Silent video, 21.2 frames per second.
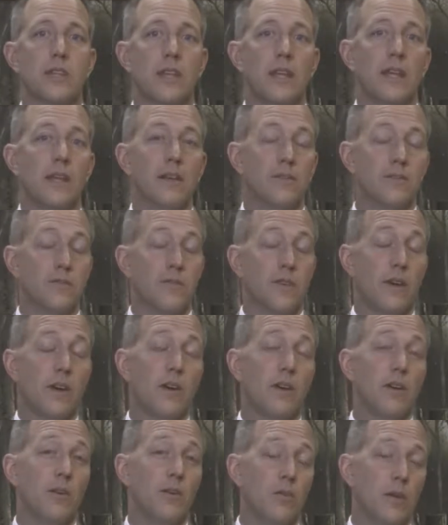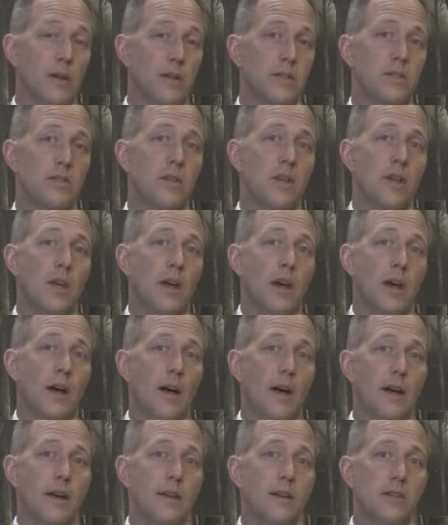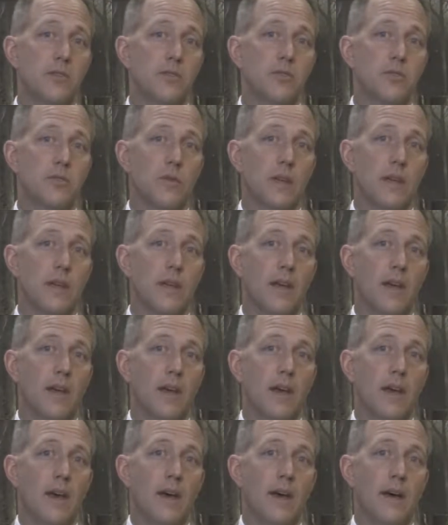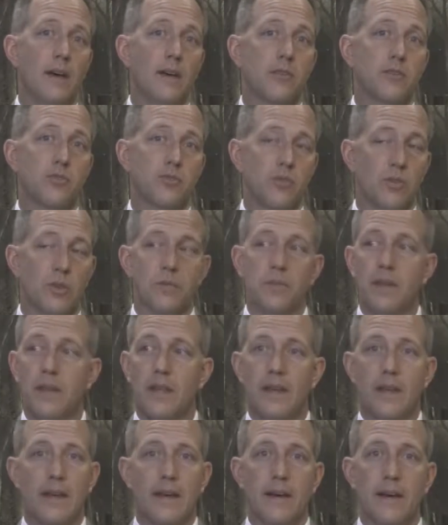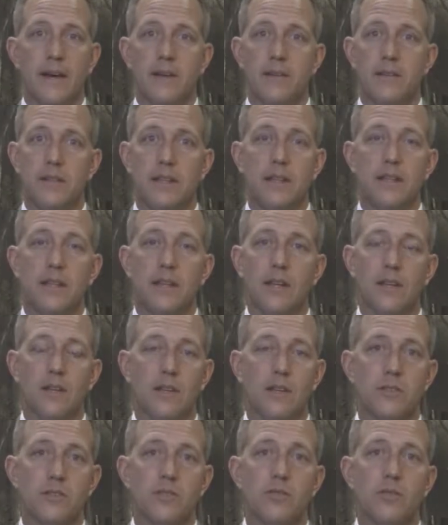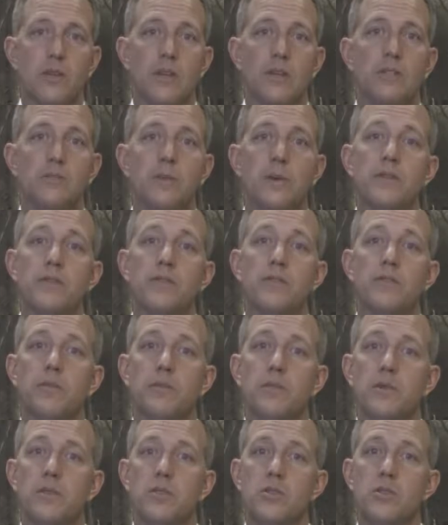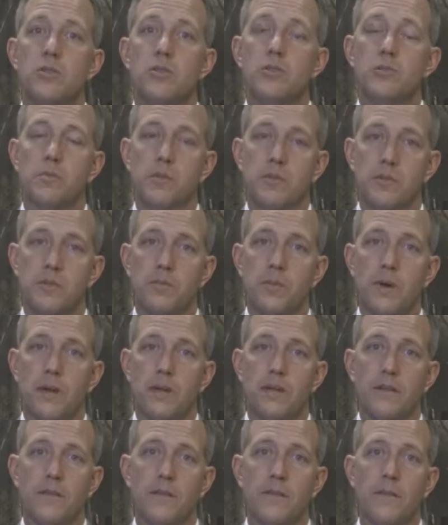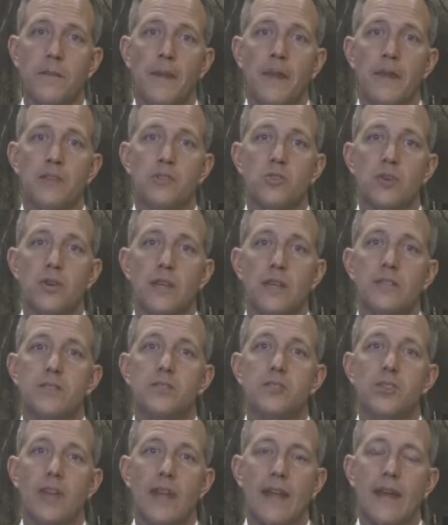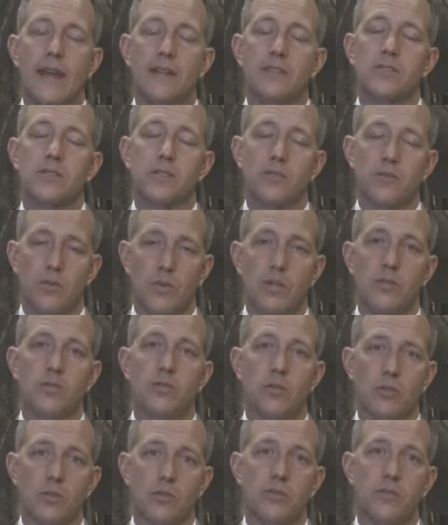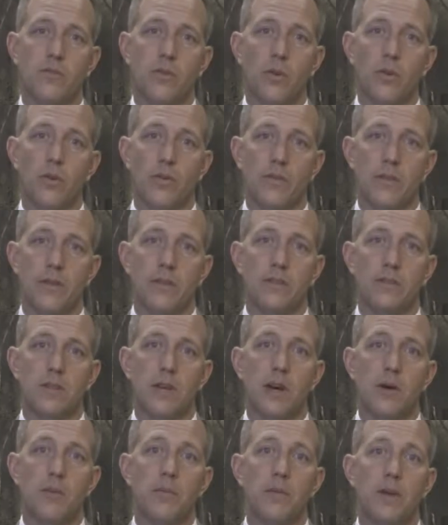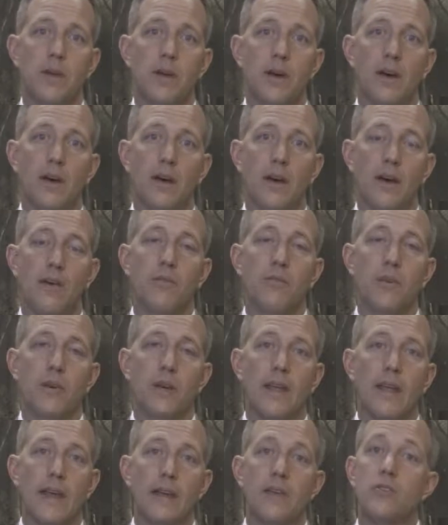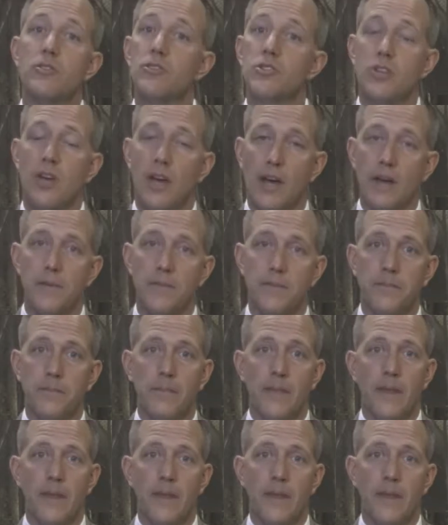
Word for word: and he gives very rich history, extremely detailed history, especially from a Jewish perspective. So his is an excellent resource for this, Alfred Edersheim.